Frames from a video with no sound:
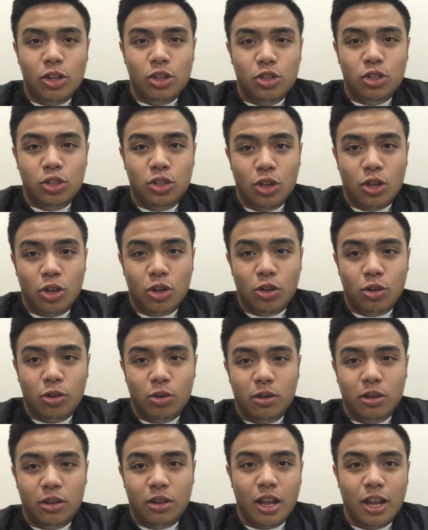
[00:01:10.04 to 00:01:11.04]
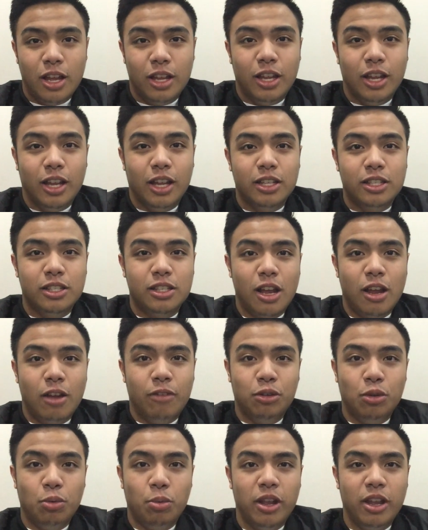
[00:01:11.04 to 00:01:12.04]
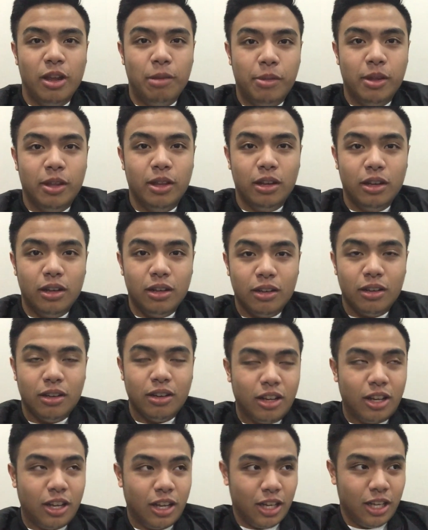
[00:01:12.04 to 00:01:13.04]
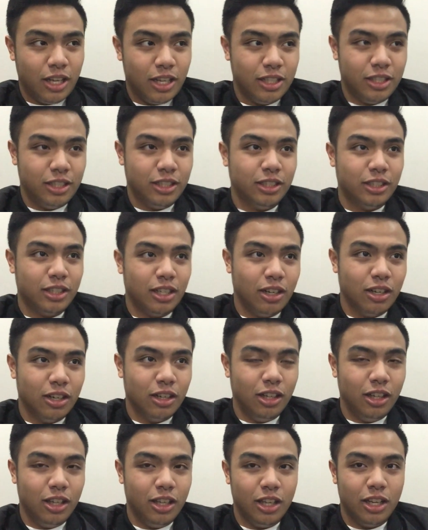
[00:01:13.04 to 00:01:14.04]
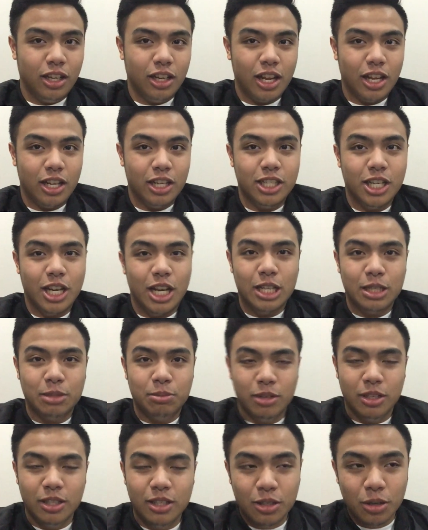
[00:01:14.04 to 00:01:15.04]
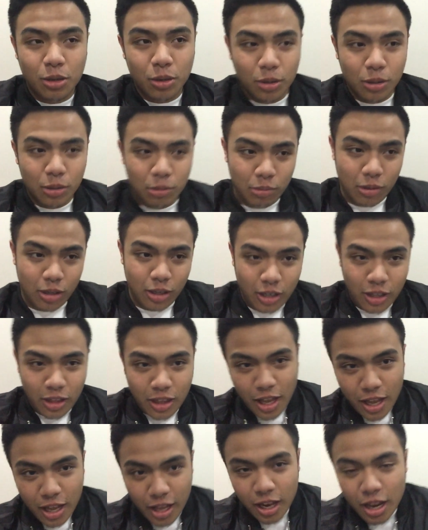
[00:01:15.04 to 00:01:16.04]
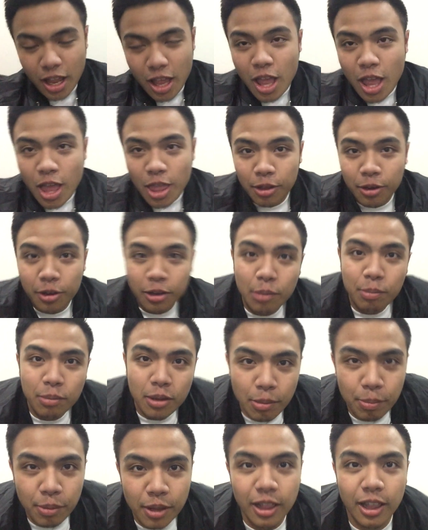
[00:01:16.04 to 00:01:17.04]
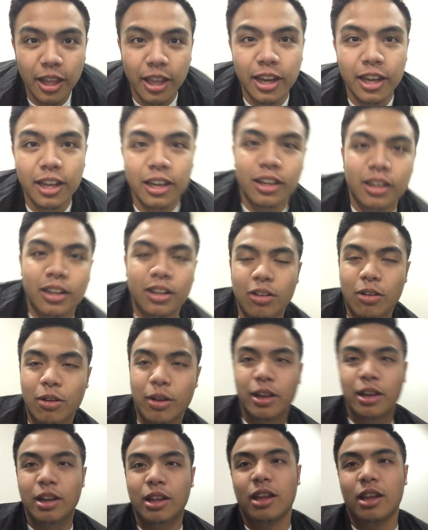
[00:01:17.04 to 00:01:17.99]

So, I guess I have to wait a bit because Arlene and Jasmine told me that they're gonna be a bit late going